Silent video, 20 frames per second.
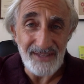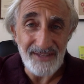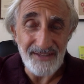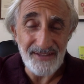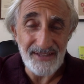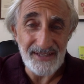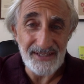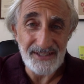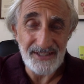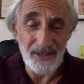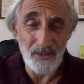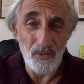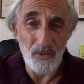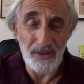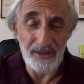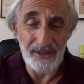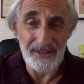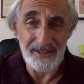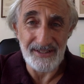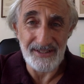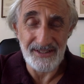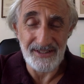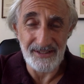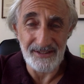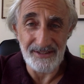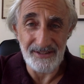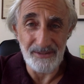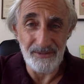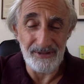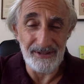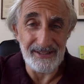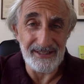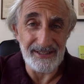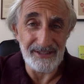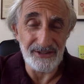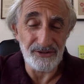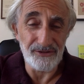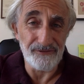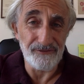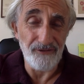things that one can study
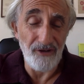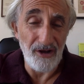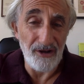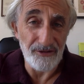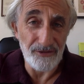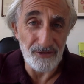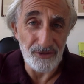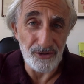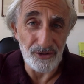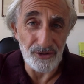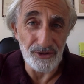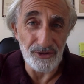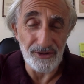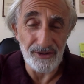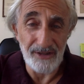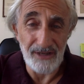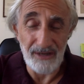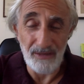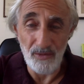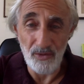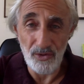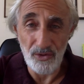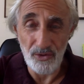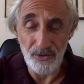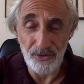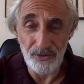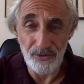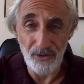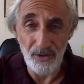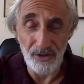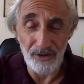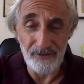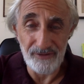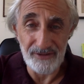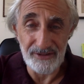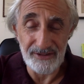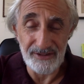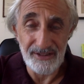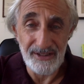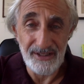relating to fatherhood. I won't go through all of
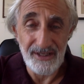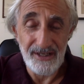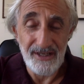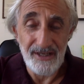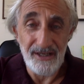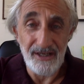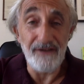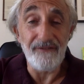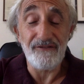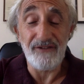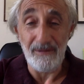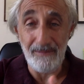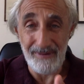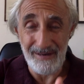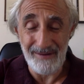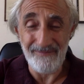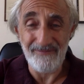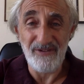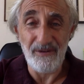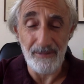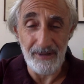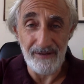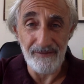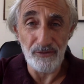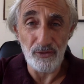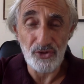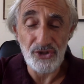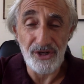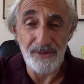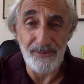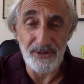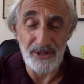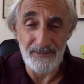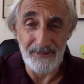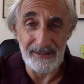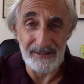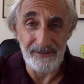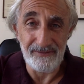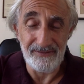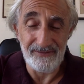it uh, from from an evolutionary
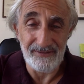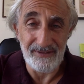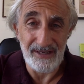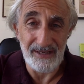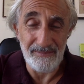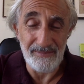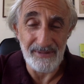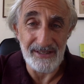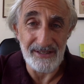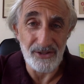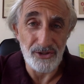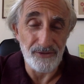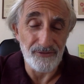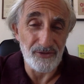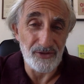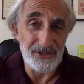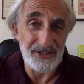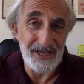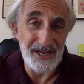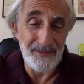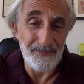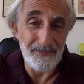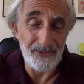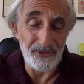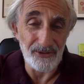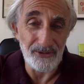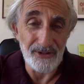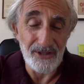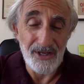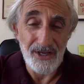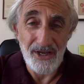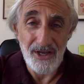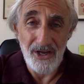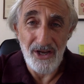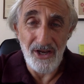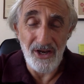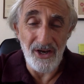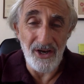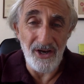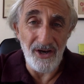perspective. I mean, so for example,
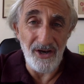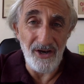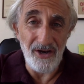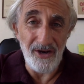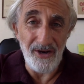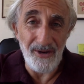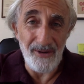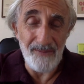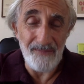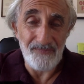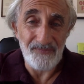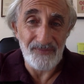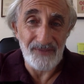uh,